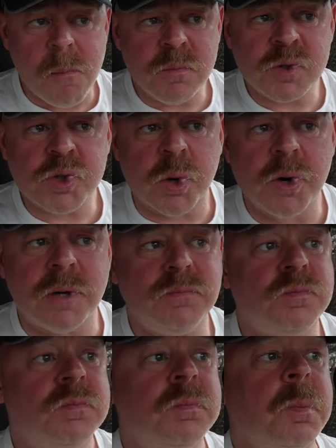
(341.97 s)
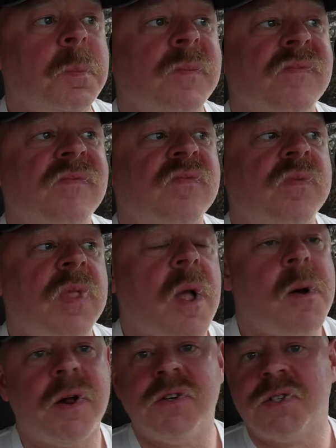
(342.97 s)
So good.
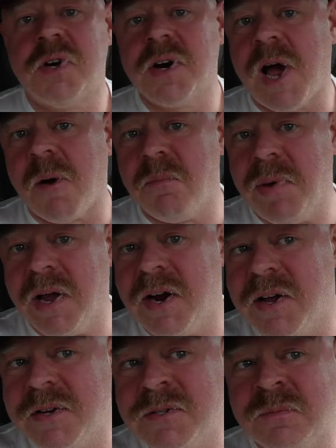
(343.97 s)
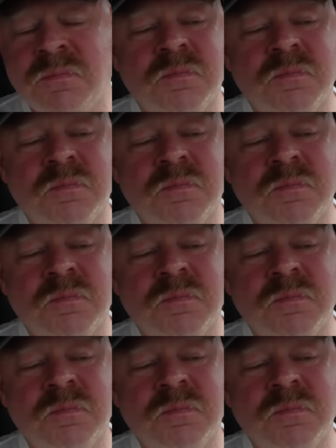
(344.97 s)
Considering how big it is,